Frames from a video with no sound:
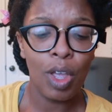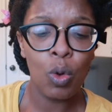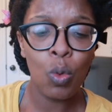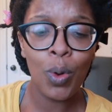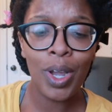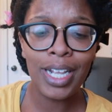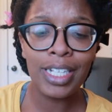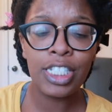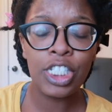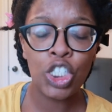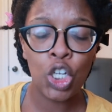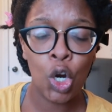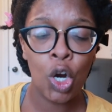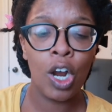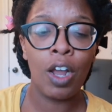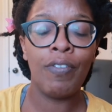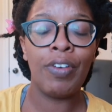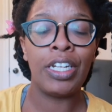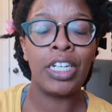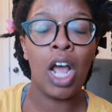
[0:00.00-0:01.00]
we
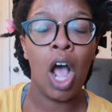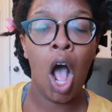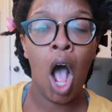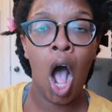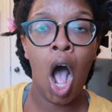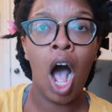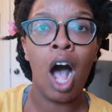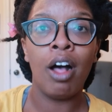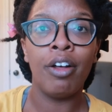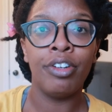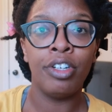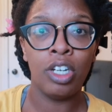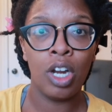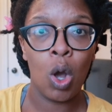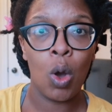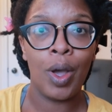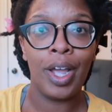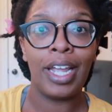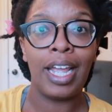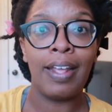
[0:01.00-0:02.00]
serve an
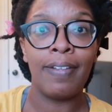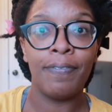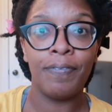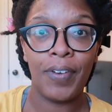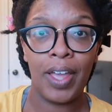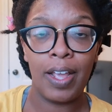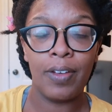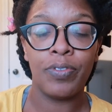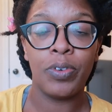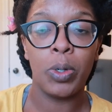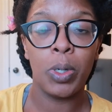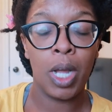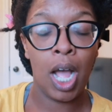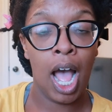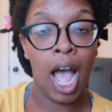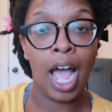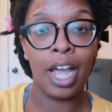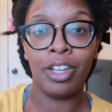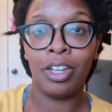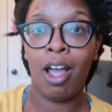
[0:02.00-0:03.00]
all-knowing and faithful
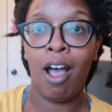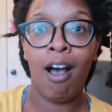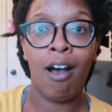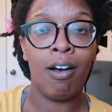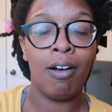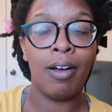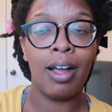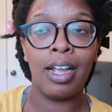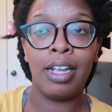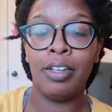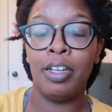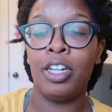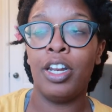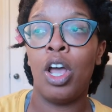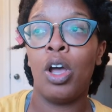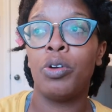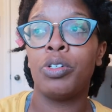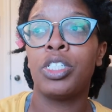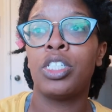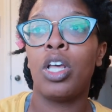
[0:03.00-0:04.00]
God, y'all. You
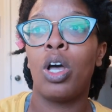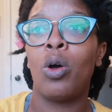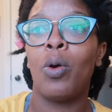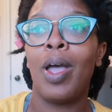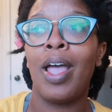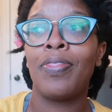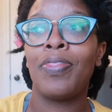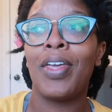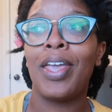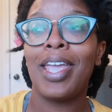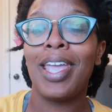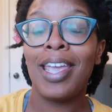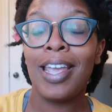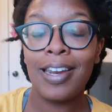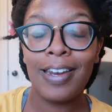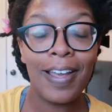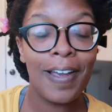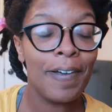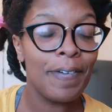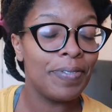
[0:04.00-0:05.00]
know, so at the
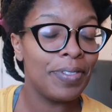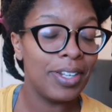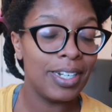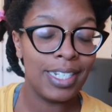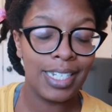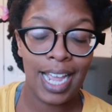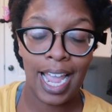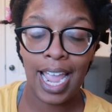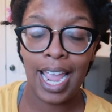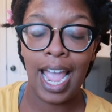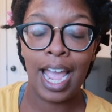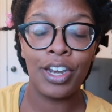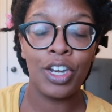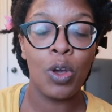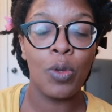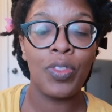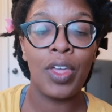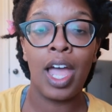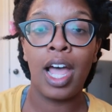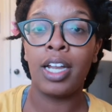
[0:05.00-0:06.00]
end of the day, I
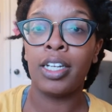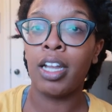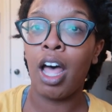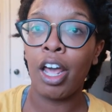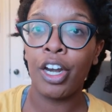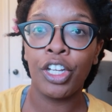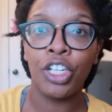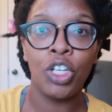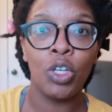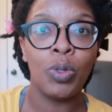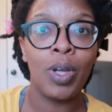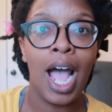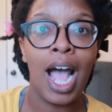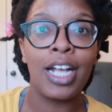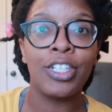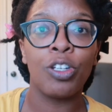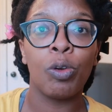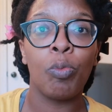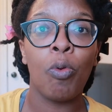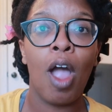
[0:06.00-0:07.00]
know that a lot of you
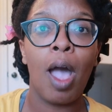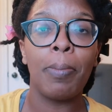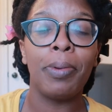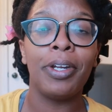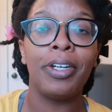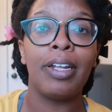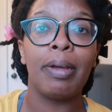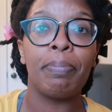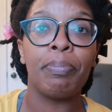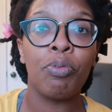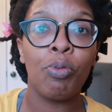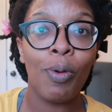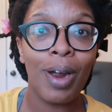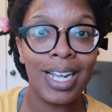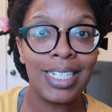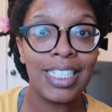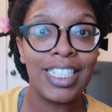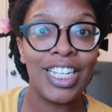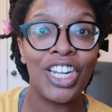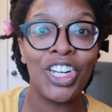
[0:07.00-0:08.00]
guys are probably
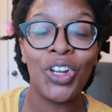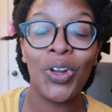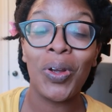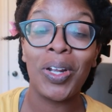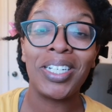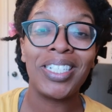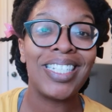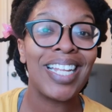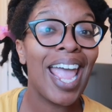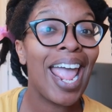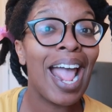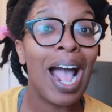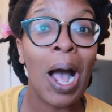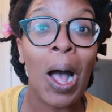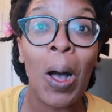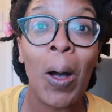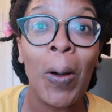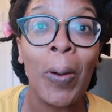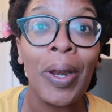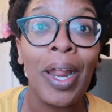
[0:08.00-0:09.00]
depressed and you're
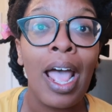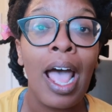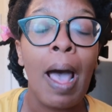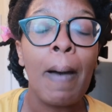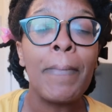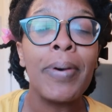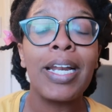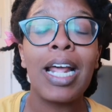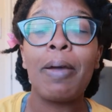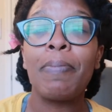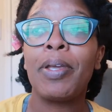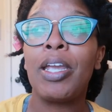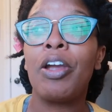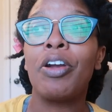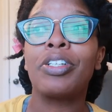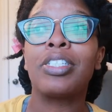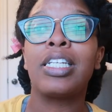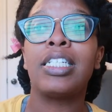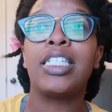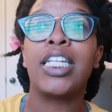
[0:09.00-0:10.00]
down, but I'm
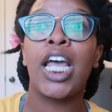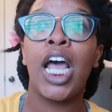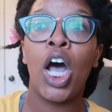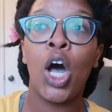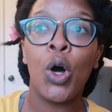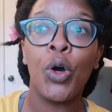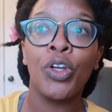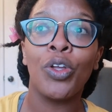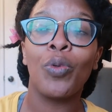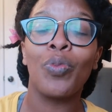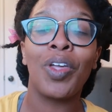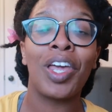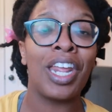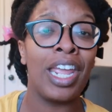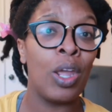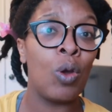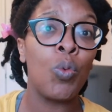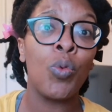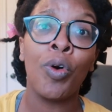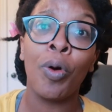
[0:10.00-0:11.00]
here to tell you that
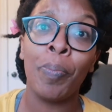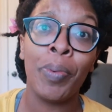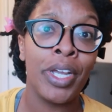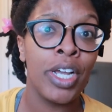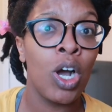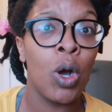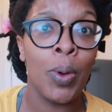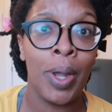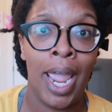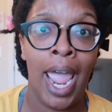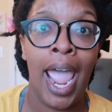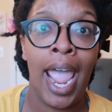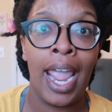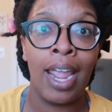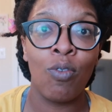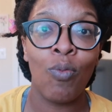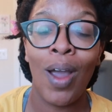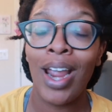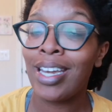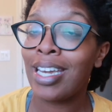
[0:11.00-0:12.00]
it will be
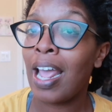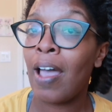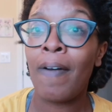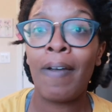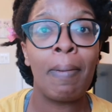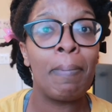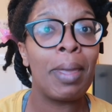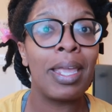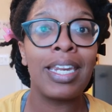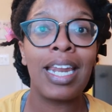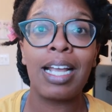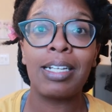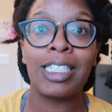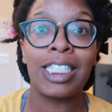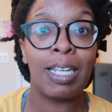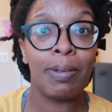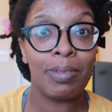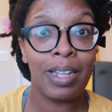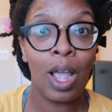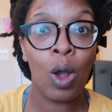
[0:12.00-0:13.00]
okay. Right now, it may not
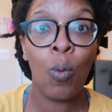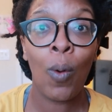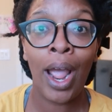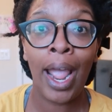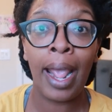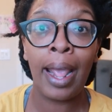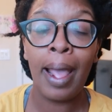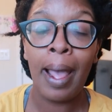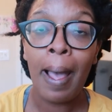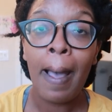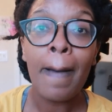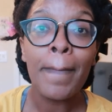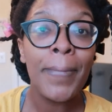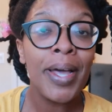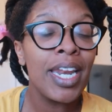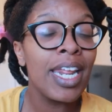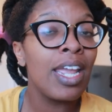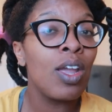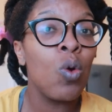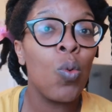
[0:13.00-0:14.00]
seem that way,
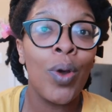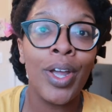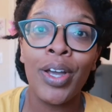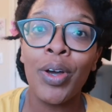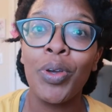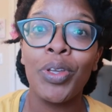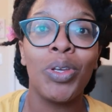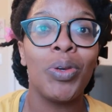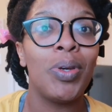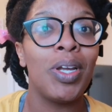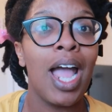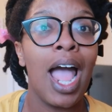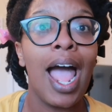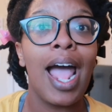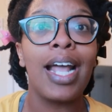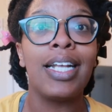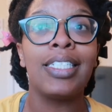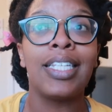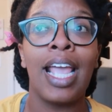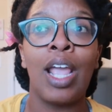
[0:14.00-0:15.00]
but it will, you
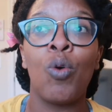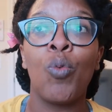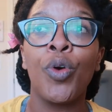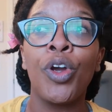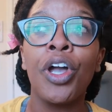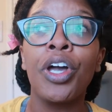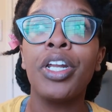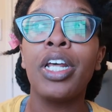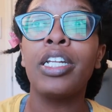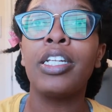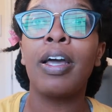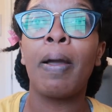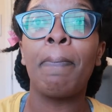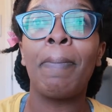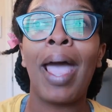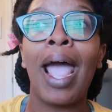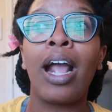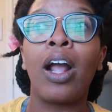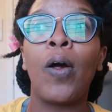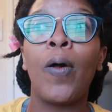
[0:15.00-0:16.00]
guys. And we're going to look
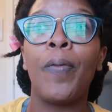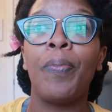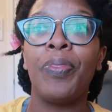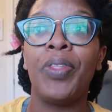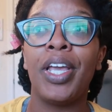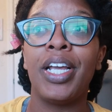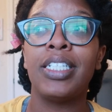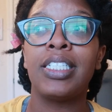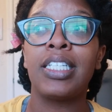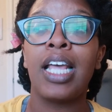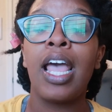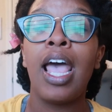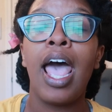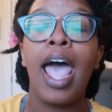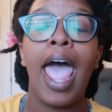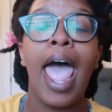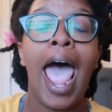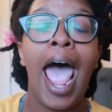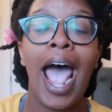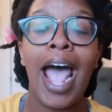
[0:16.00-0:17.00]
back on this
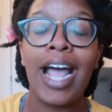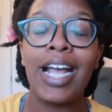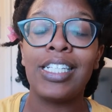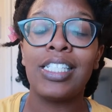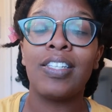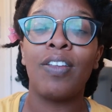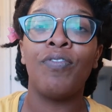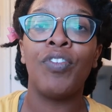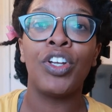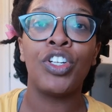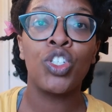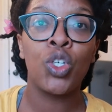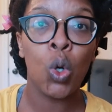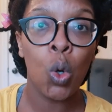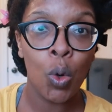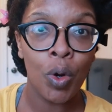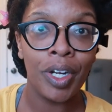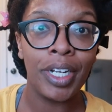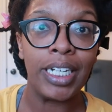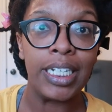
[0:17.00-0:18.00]
as
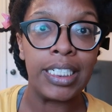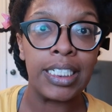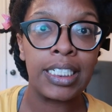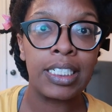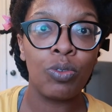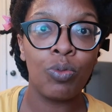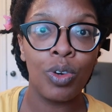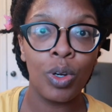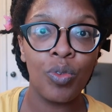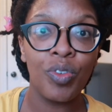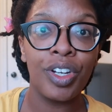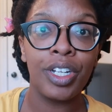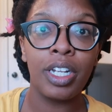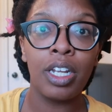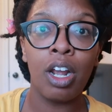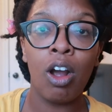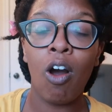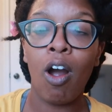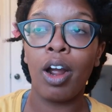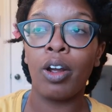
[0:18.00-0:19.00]
victorious. We
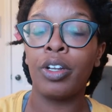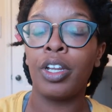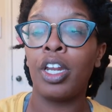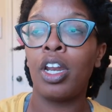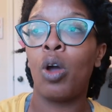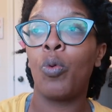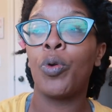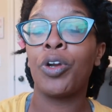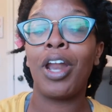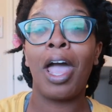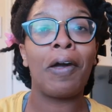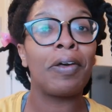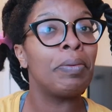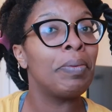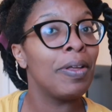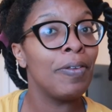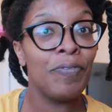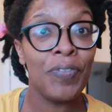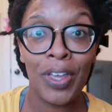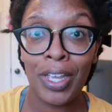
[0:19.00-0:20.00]
really are. You know, we're not going
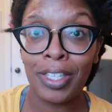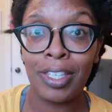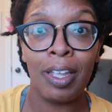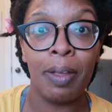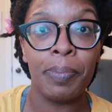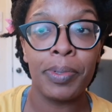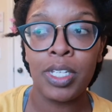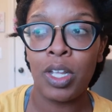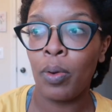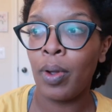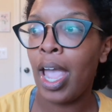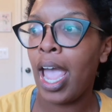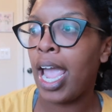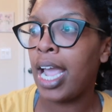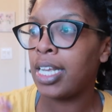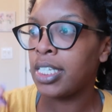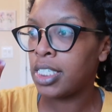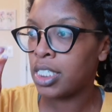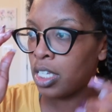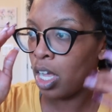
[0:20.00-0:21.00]
to be victims,
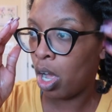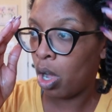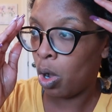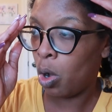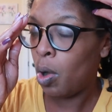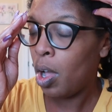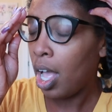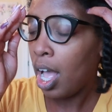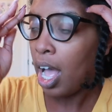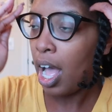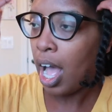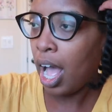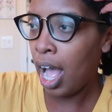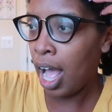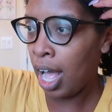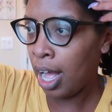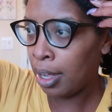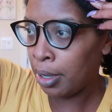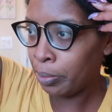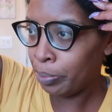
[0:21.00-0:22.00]
okay? So,
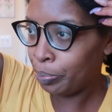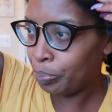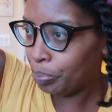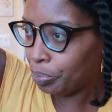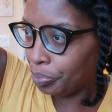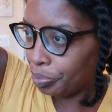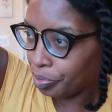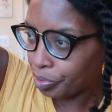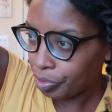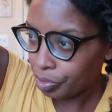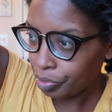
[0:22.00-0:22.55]
um